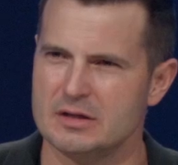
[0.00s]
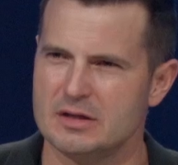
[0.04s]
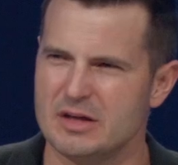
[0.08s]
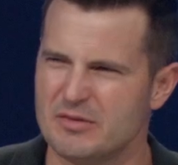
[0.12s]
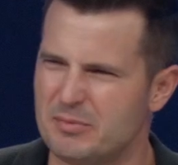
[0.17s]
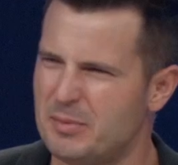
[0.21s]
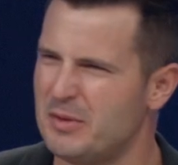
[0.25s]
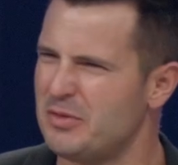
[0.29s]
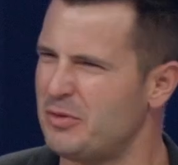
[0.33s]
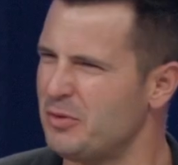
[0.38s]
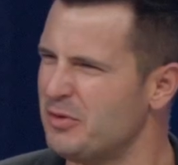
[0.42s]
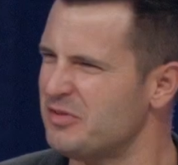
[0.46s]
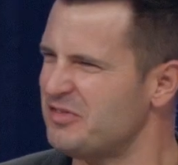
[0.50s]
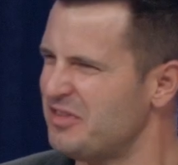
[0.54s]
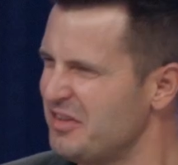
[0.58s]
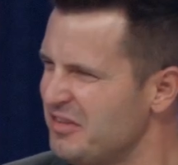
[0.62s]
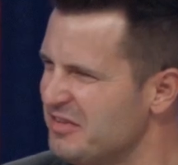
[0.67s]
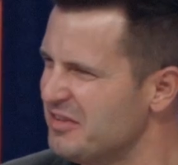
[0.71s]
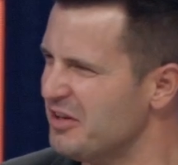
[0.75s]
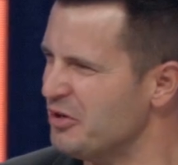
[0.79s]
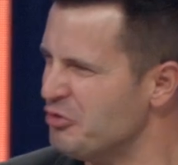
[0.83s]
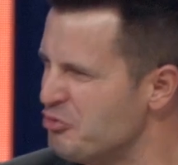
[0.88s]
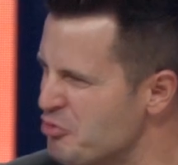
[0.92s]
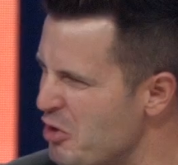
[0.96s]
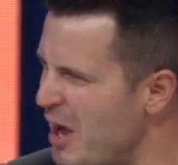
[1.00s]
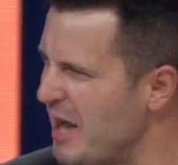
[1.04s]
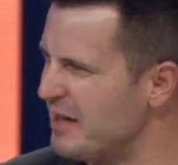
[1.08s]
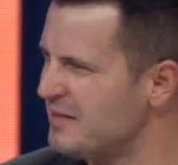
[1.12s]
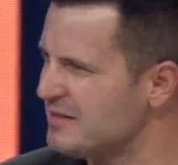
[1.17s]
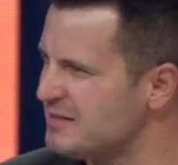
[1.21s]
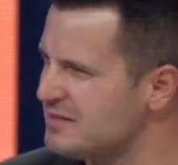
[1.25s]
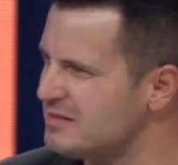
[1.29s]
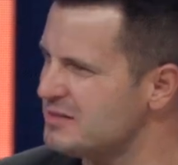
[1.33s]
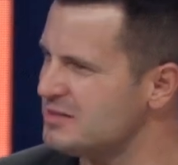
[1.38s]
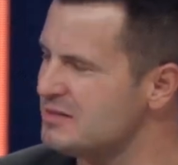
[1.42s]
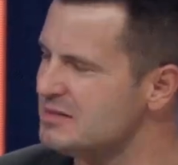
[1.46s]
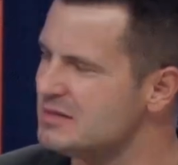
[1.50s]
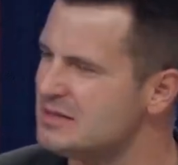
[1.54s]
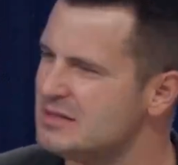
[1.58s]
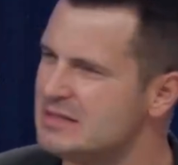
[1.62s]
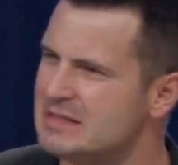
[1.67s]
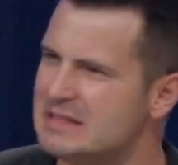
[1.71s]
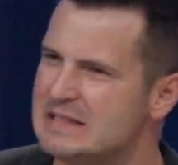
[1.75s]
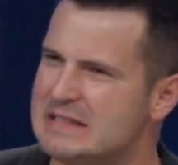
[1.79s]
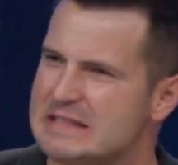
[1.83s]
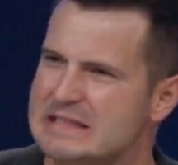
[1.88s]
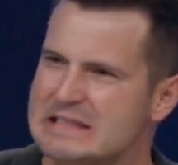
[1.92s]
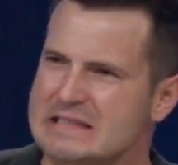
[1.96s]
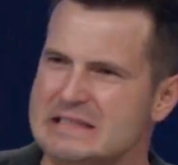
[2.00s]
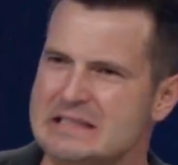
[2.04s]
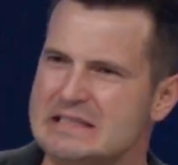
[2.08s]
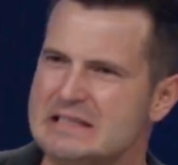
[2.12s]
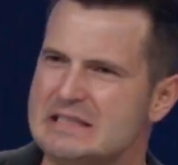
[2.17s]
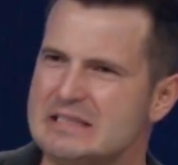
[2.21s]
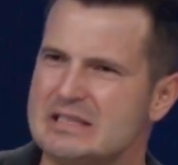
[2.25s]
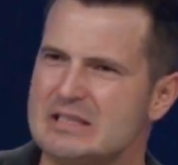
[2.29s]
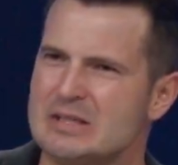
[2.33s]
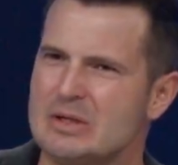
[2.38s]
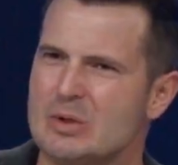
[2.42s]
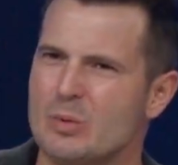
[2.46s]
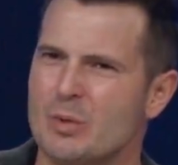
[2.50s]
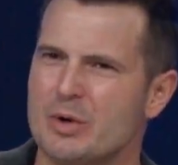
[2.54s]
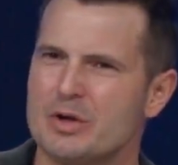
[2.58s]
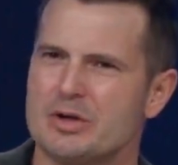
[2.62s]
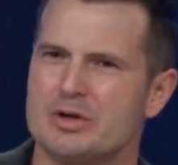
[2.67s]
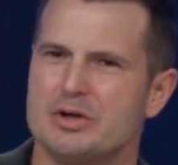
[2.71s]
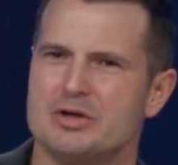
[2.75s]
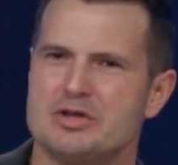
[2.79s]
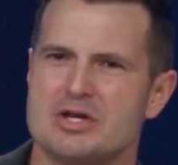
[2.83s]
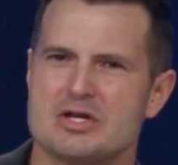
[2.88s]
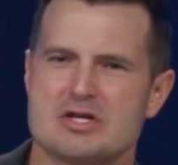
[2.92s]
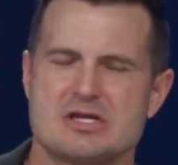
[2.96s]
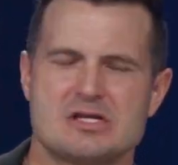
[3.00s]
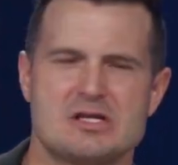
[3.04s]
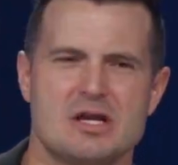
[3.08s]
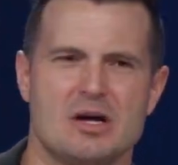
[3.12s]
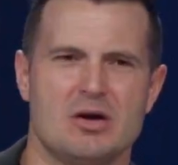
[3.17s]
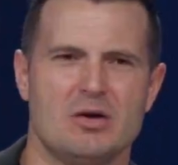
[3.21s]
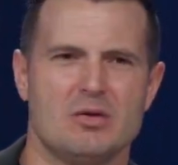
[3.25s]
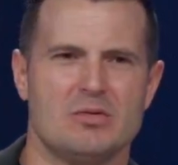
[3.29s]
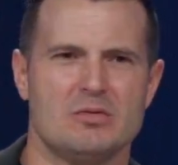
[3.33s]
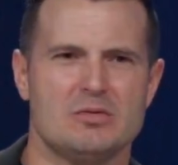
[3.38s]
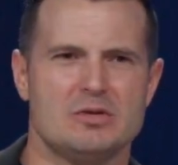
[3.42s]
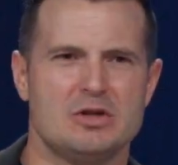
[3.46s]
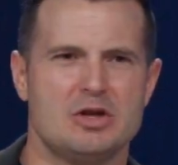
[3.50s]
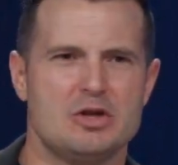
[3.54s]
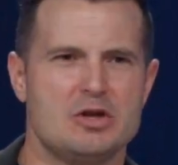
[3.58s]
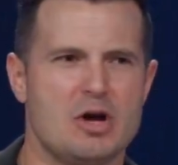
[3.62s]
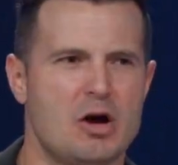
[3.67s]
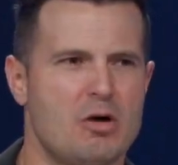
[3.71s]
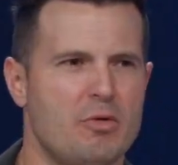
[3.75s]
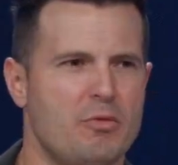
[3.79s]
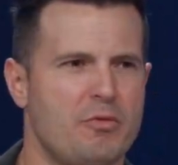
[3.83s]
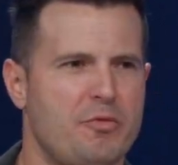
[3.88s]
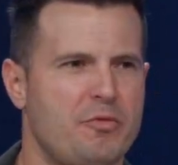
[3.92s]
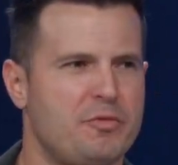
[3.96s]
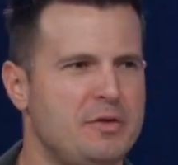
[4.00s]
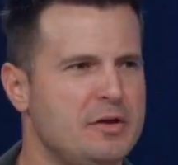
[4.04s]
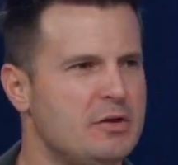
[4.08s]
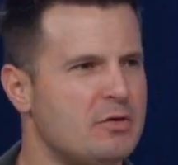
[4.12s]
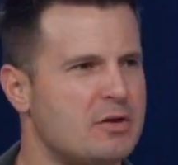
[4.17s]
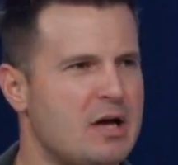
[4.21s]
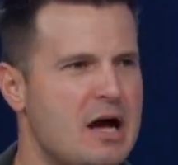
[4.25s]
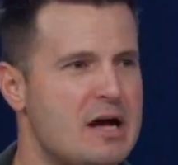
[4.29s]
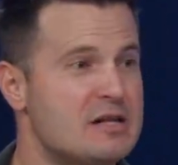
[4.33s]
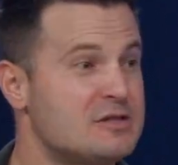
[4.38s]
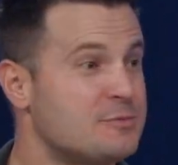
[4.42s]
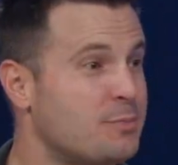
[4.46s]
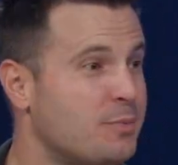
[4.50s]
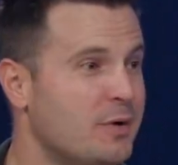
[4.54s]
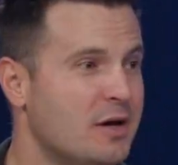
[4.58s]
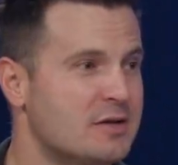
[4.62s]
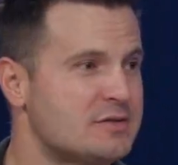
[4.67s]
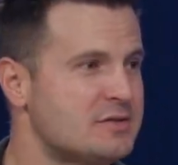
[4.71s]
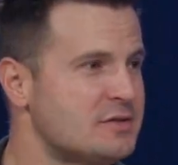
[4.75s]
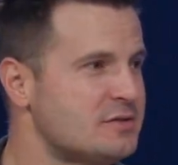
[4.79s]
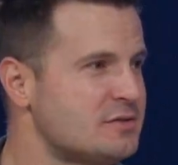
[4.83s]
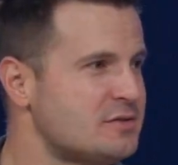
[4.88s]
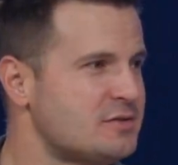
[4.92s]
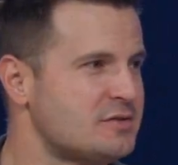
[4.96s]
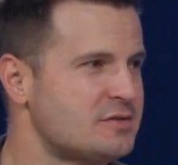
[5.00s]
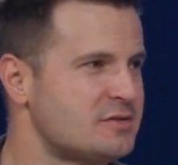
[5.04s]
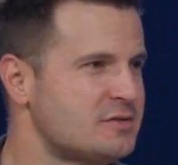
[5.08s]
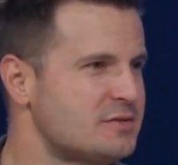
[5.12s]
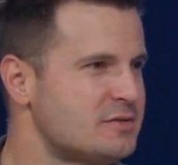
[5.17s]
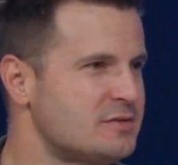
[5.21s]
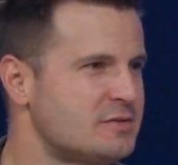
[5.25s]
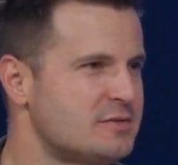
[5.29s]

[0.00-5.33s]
You've been through a season of dryness where you don't feel God's presence.